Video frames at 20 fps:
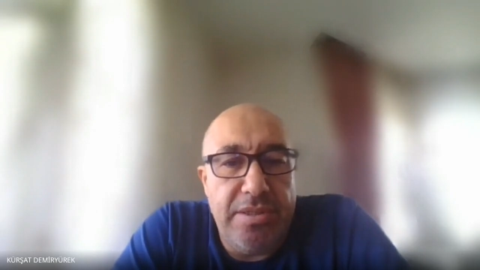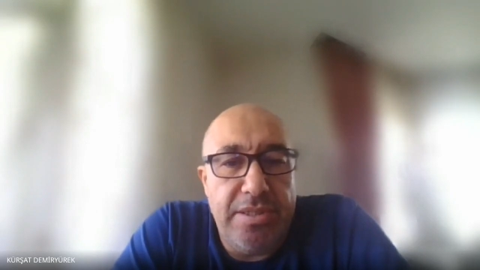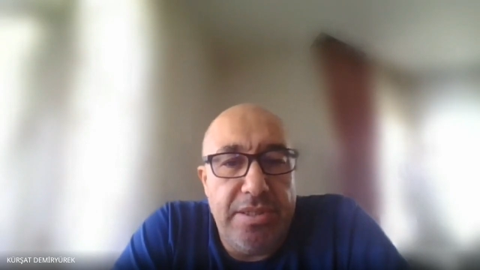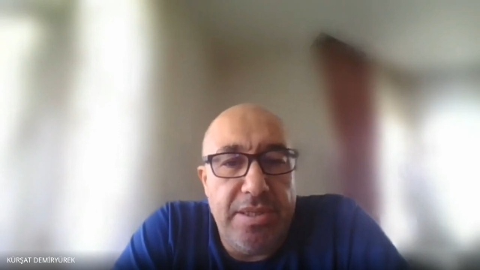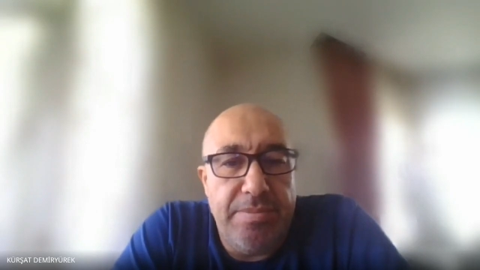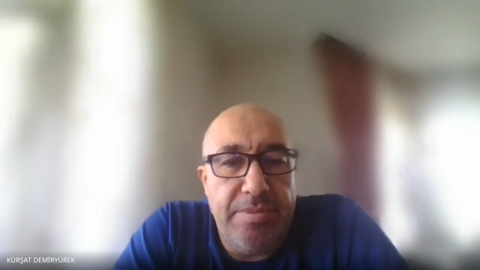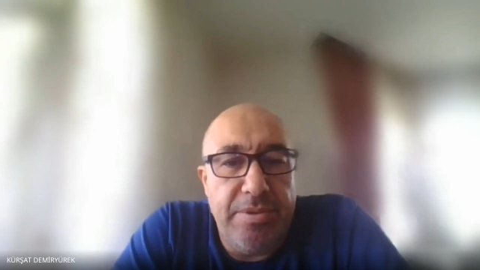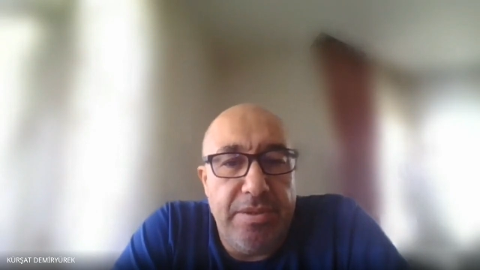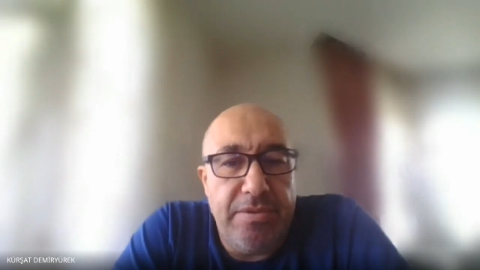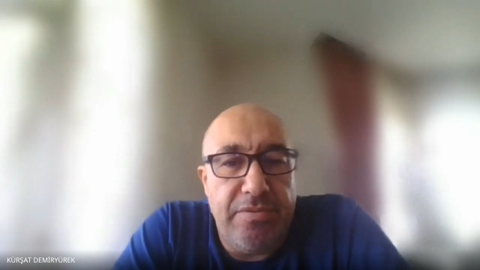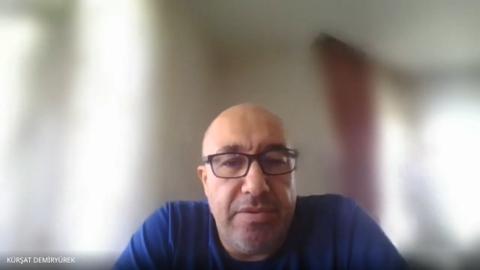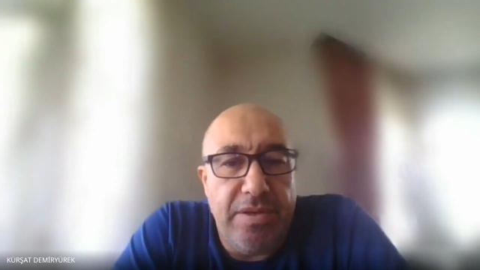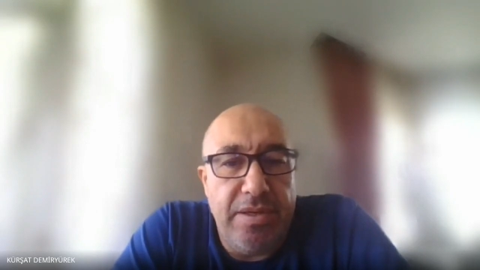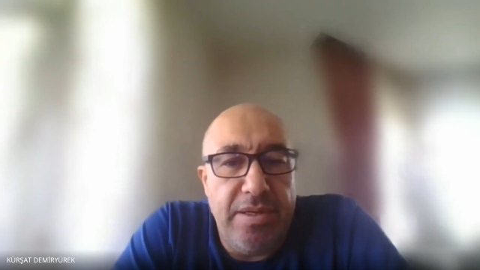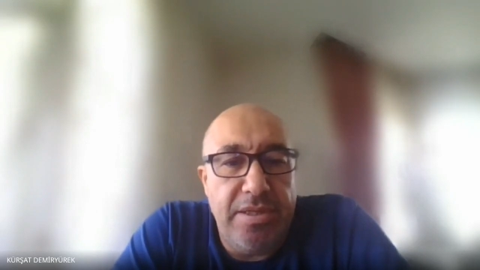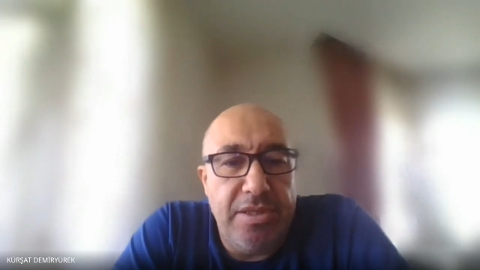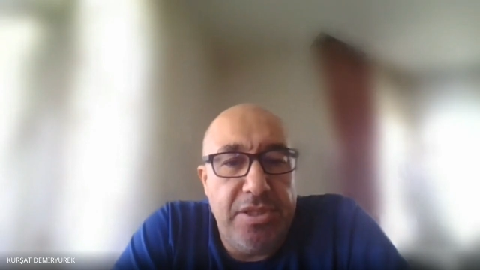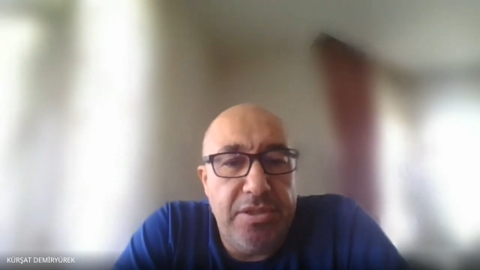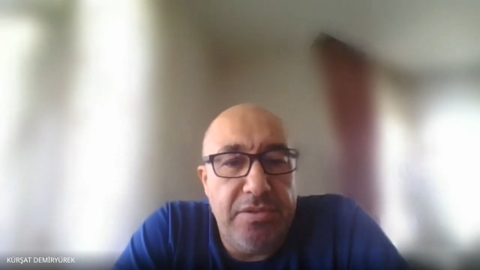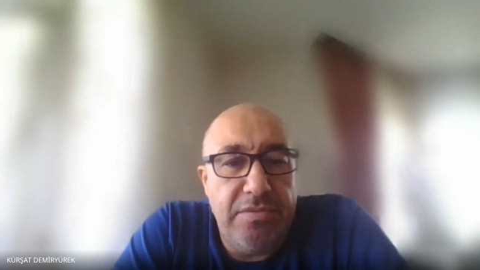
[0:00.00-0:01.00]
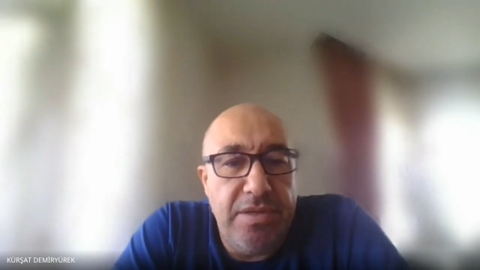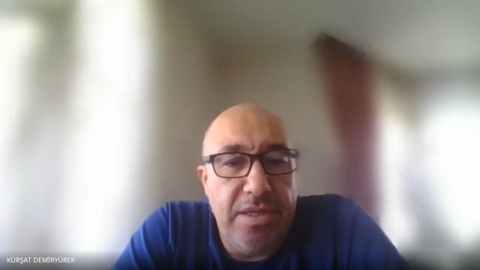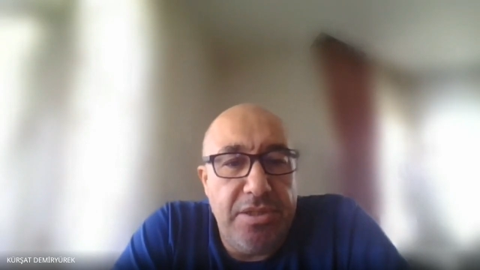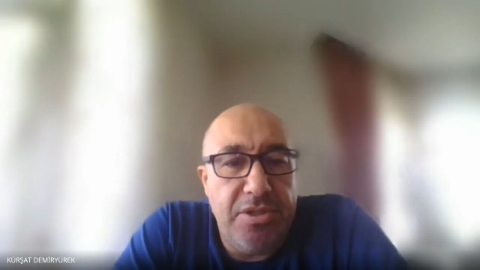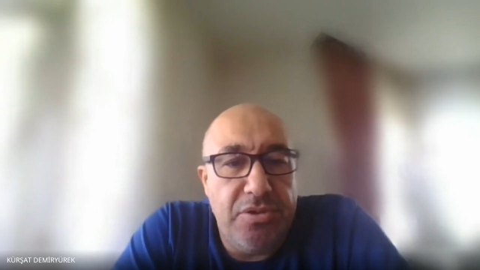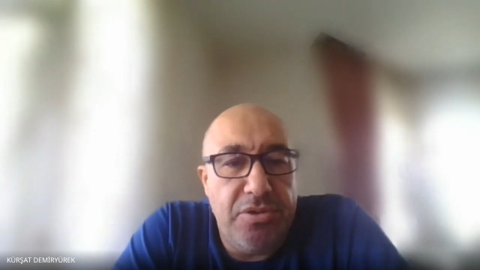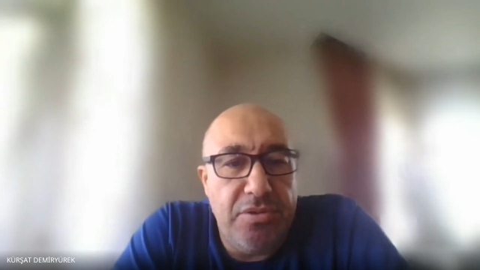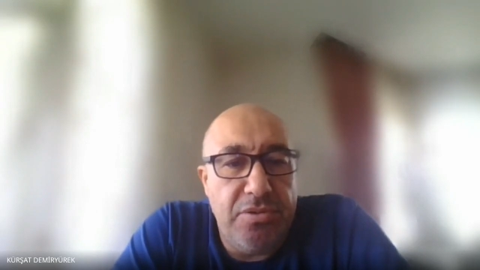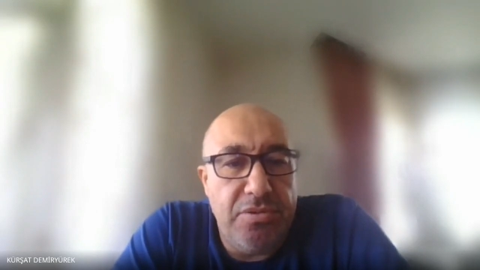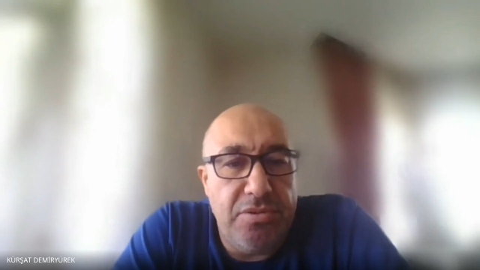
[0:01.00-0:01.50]
interpret financial
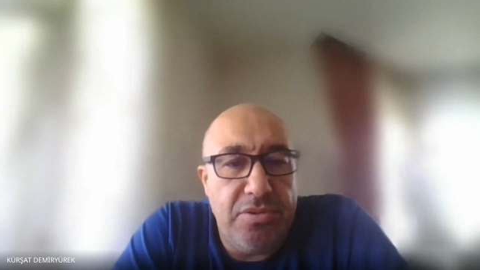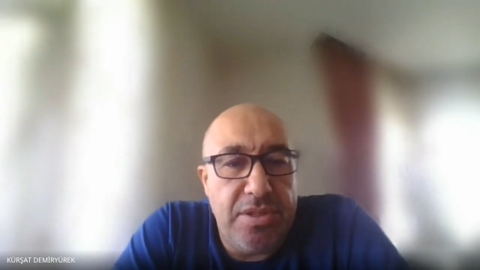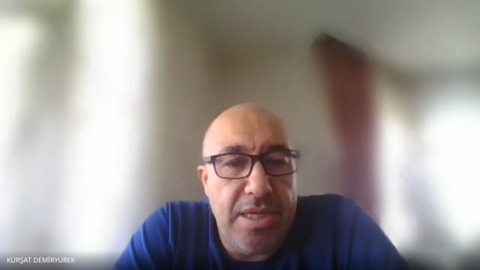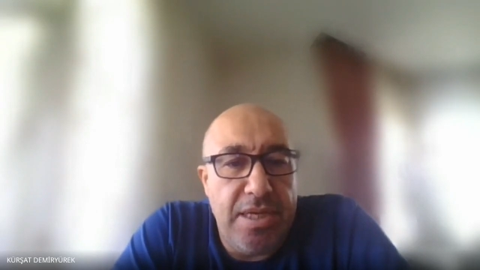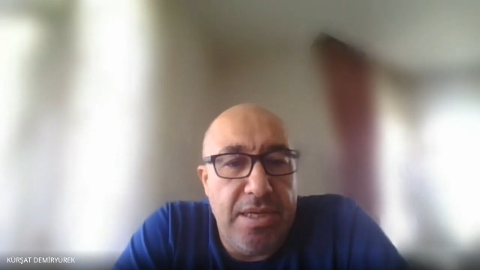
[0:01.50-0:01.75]
ratios,